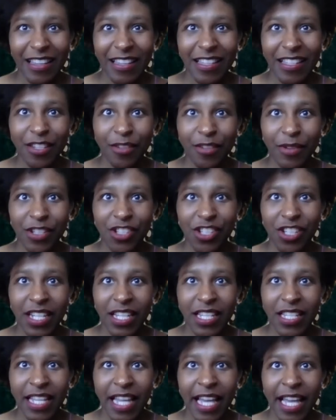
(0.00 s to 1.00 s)
This question
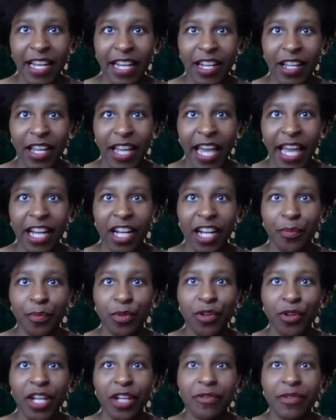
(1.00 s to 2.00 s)
is, can an
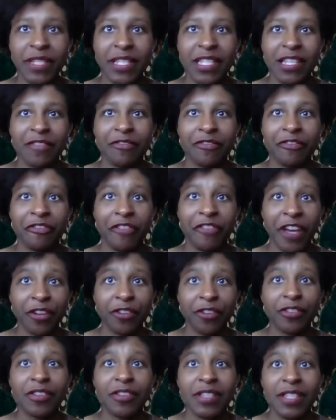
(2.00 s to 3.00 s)
employee receive
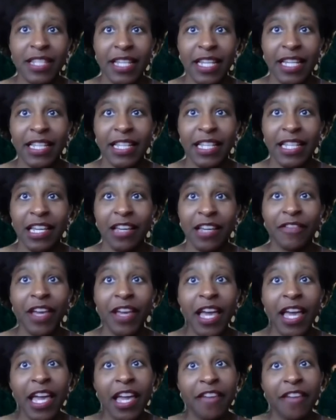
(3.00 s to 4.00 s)
federal sick leave
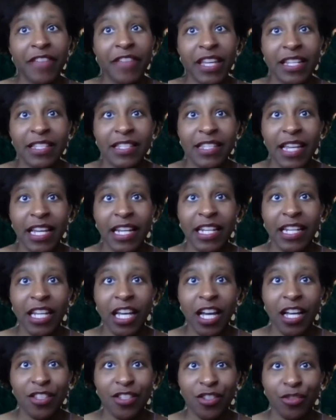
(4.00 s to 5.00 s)
if they decide
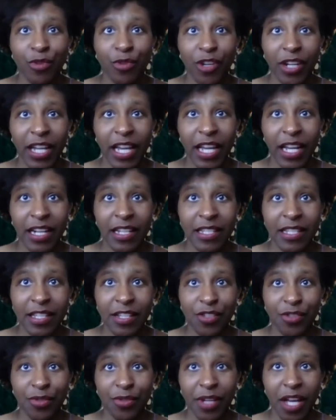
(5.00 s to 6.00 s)
not to work at an
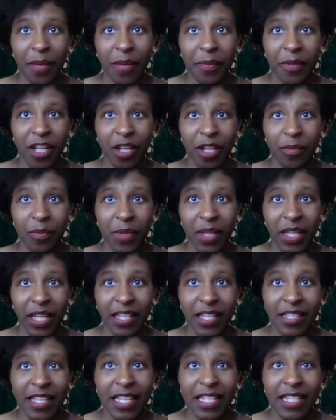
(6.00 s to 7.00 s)
essential company
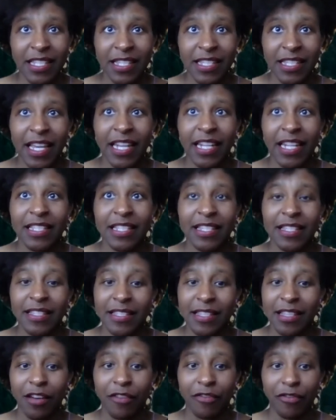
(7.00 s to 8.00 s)
because they decided to
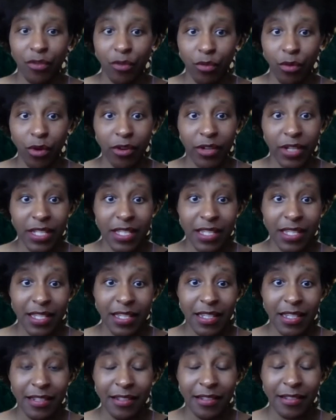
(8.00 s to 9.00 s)

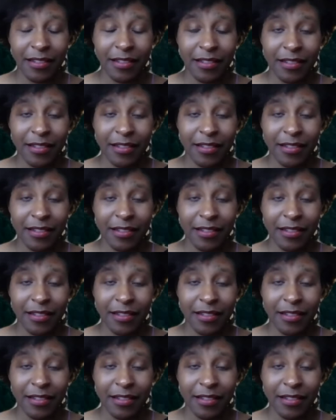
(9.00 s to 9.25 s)
self-quarantine?